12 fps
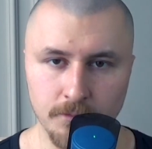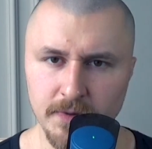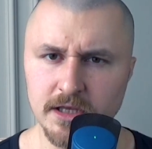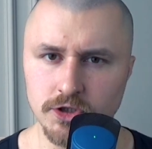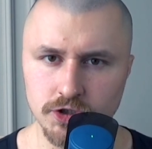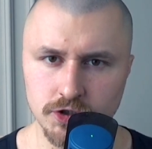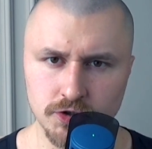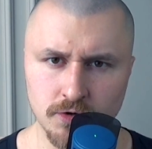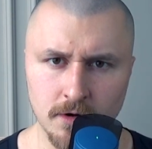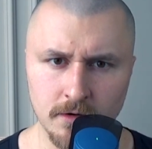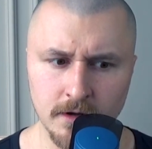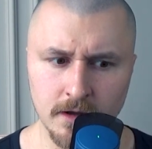being
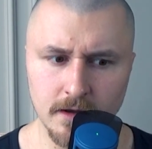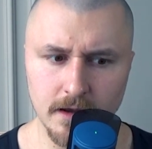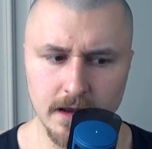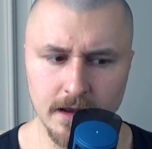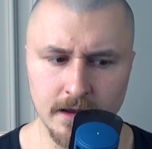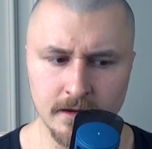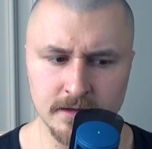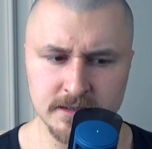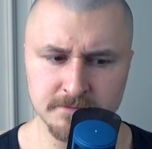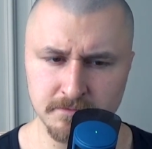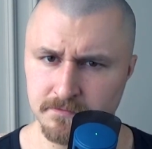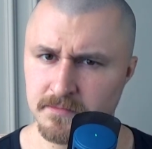strong
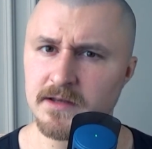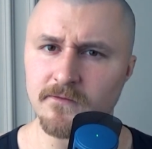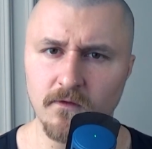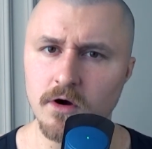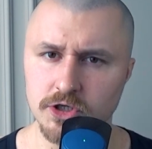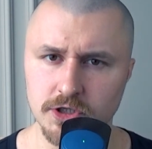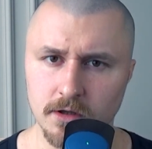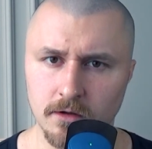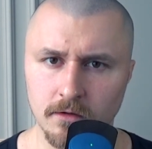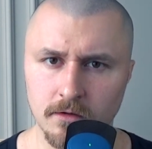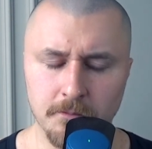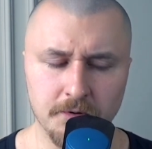as being
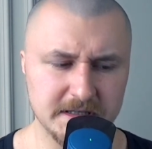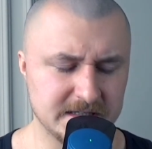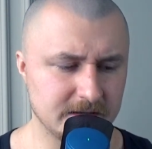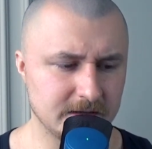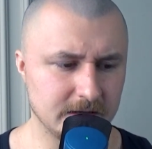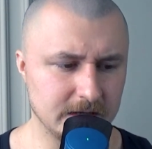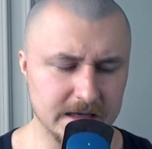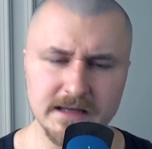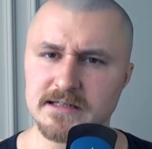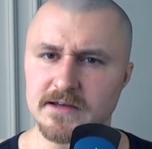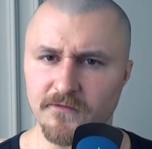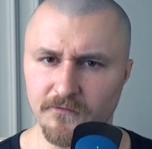functional. But it
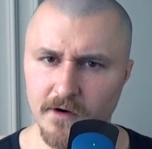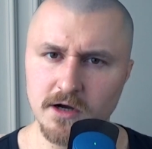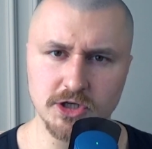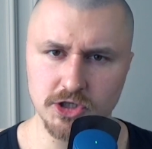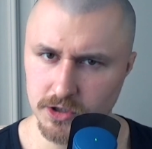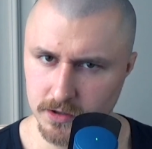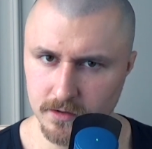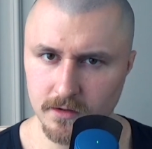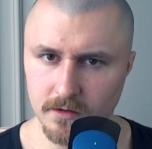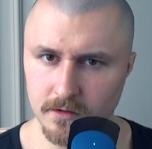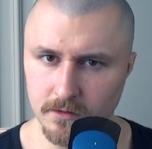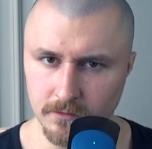is a function,
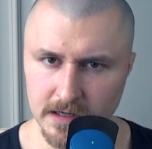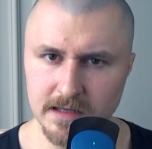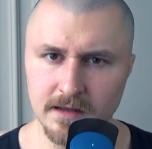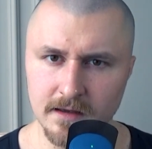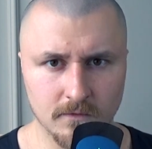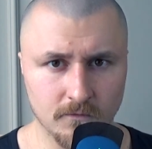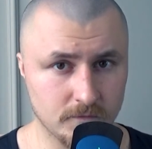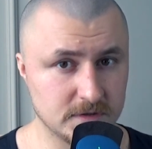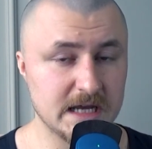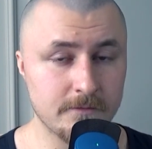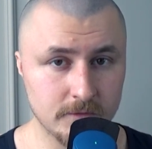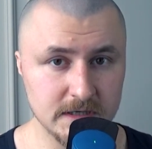right? For
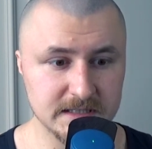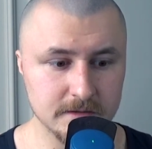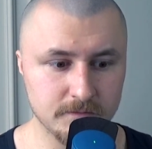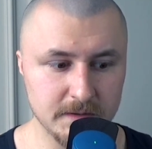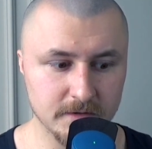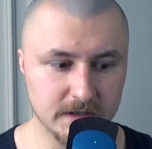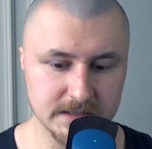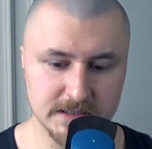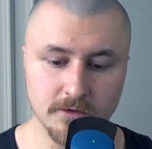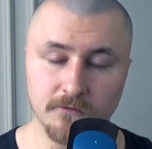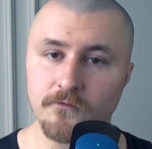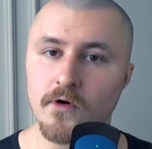some reason, people
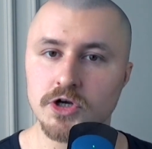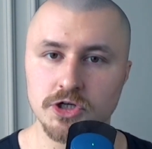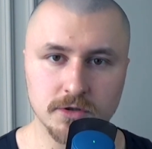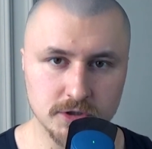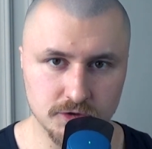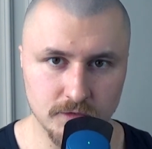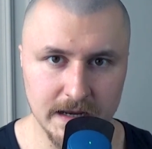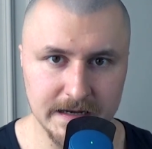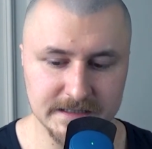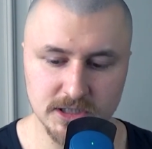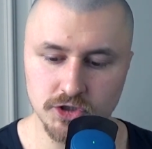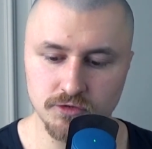consider functional
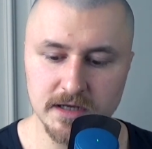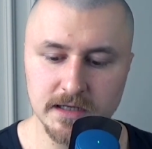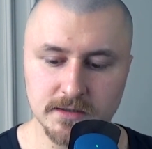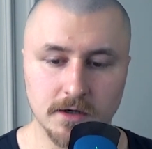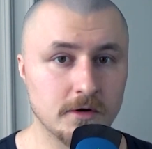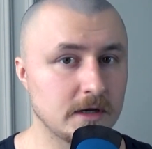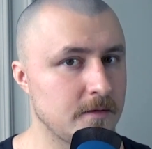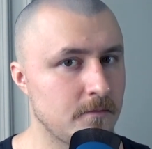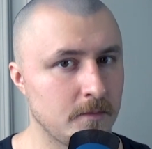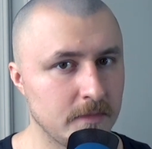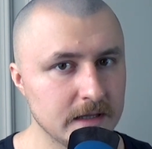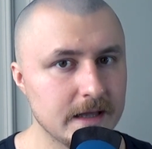training as a training targeting
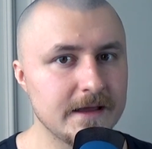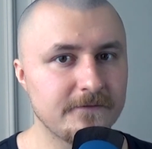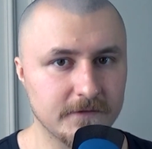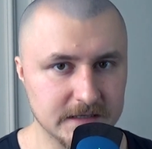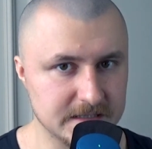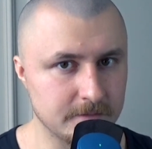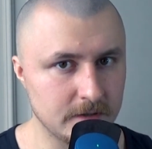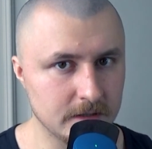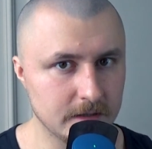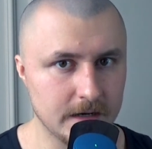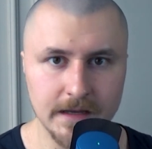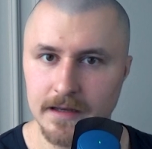mobility,
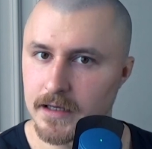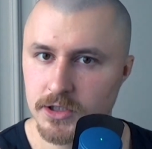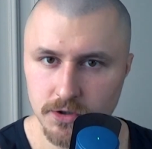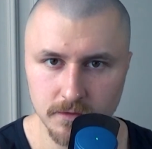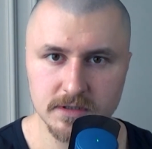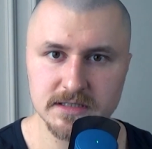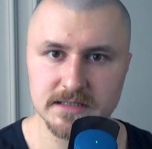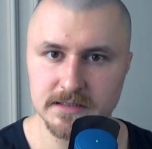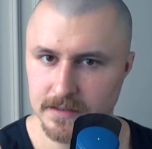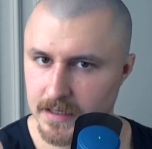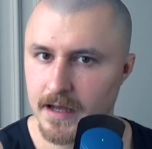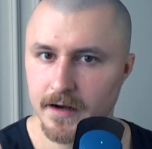flexibility, endurance,
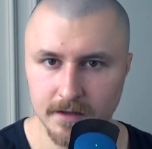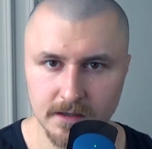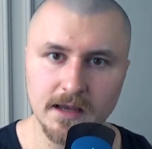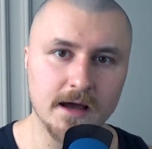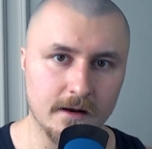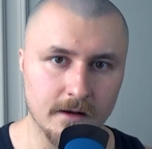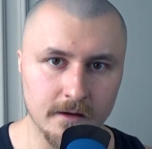and yada yada yada.